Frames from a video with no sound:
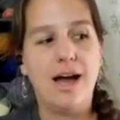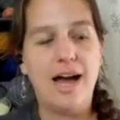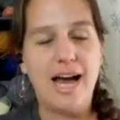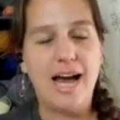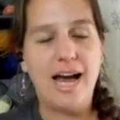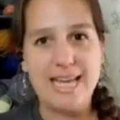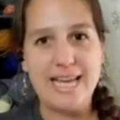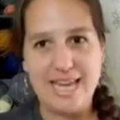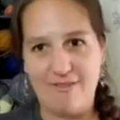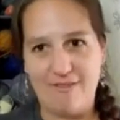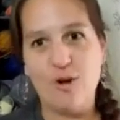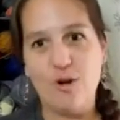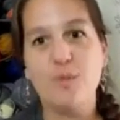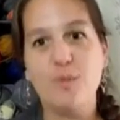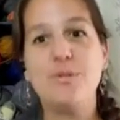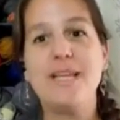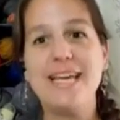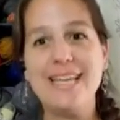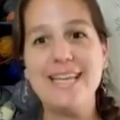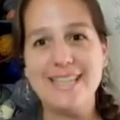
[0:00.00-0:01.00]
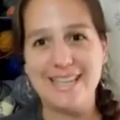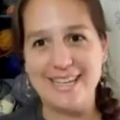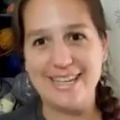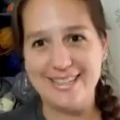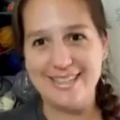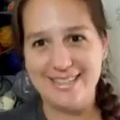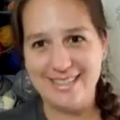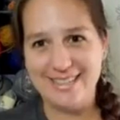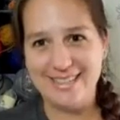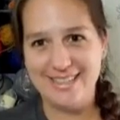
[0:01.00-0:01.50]
I gave her a blanket.
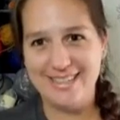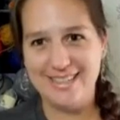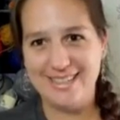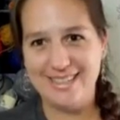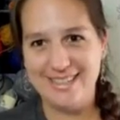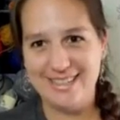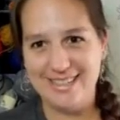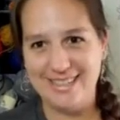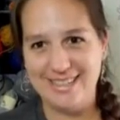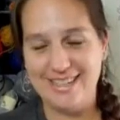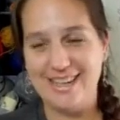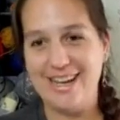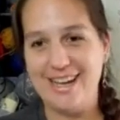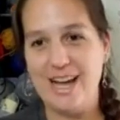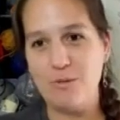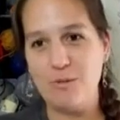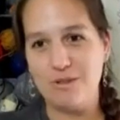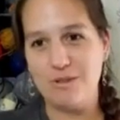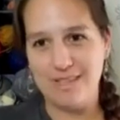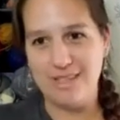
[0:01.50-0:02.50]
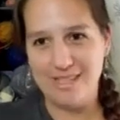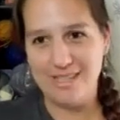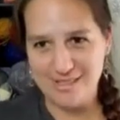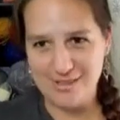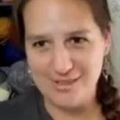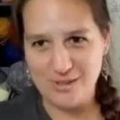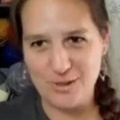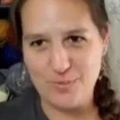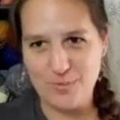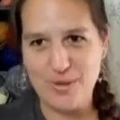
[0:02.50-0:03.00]
I will
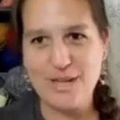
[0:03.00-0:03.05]
insert a